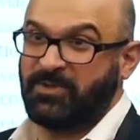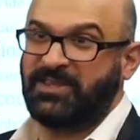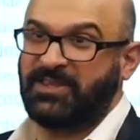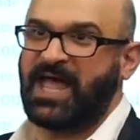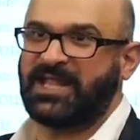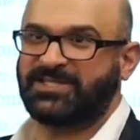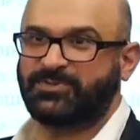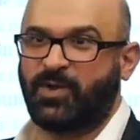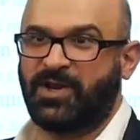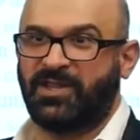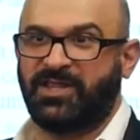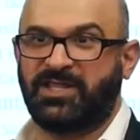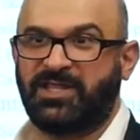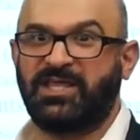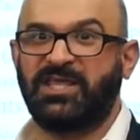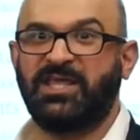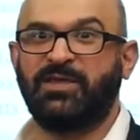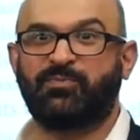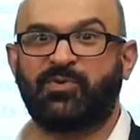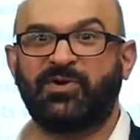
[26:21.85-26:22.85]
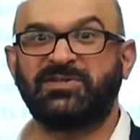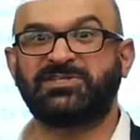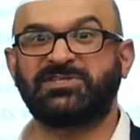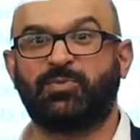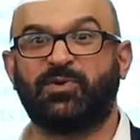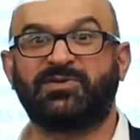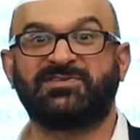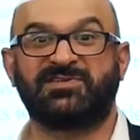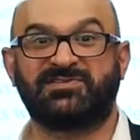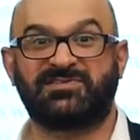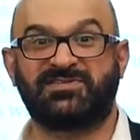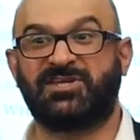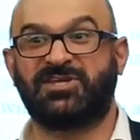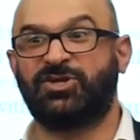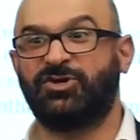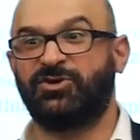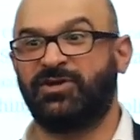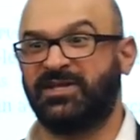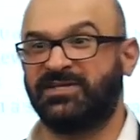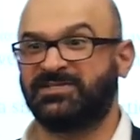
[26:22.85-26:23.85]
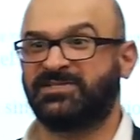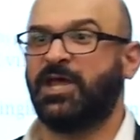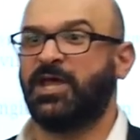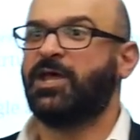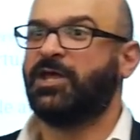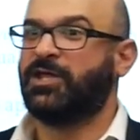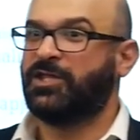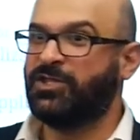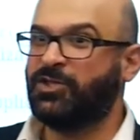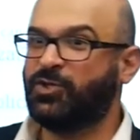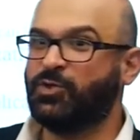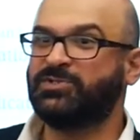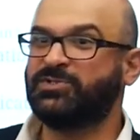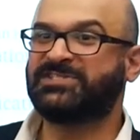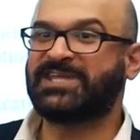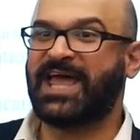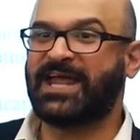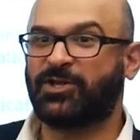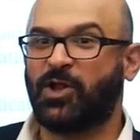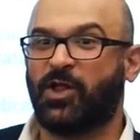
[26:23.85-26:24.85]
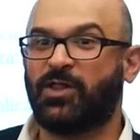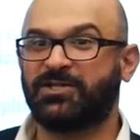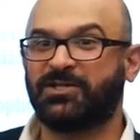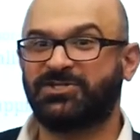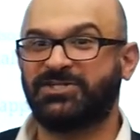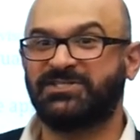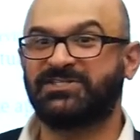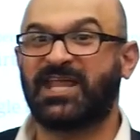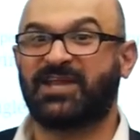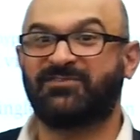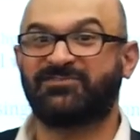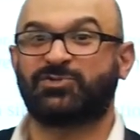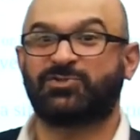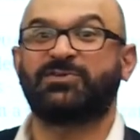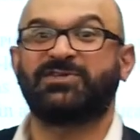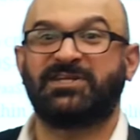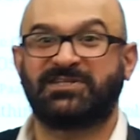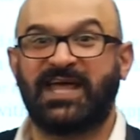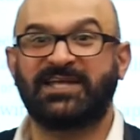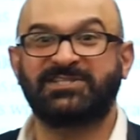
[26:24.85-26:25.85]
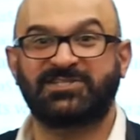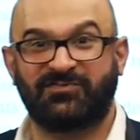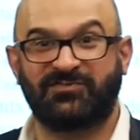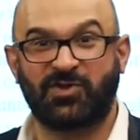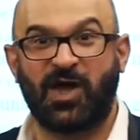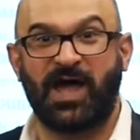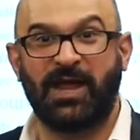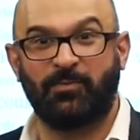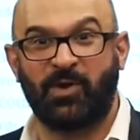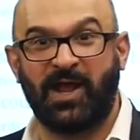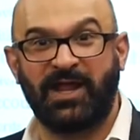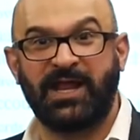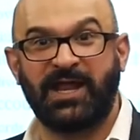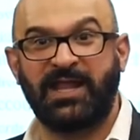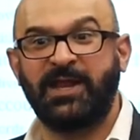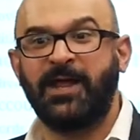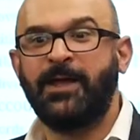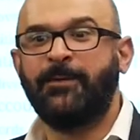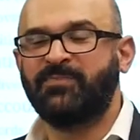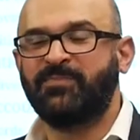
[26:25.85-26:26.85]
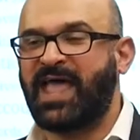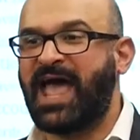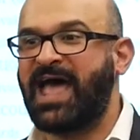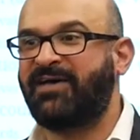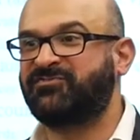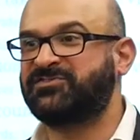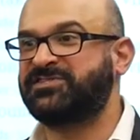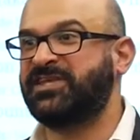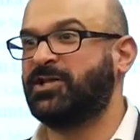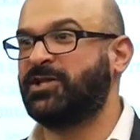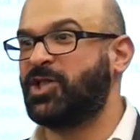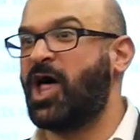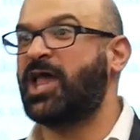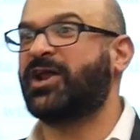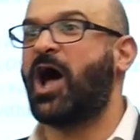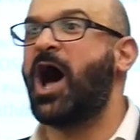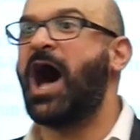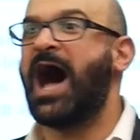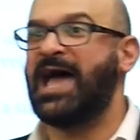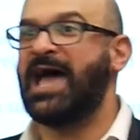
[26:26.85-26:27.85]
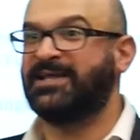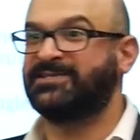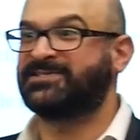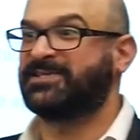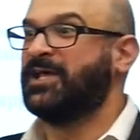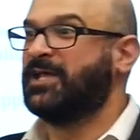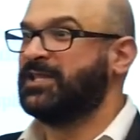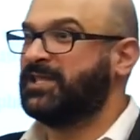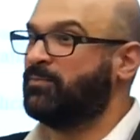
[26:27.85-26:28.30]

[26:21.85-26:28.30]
And that's one of the key principles in security is use technologies that have stood the test of time, right? And have seen a lot of eyes.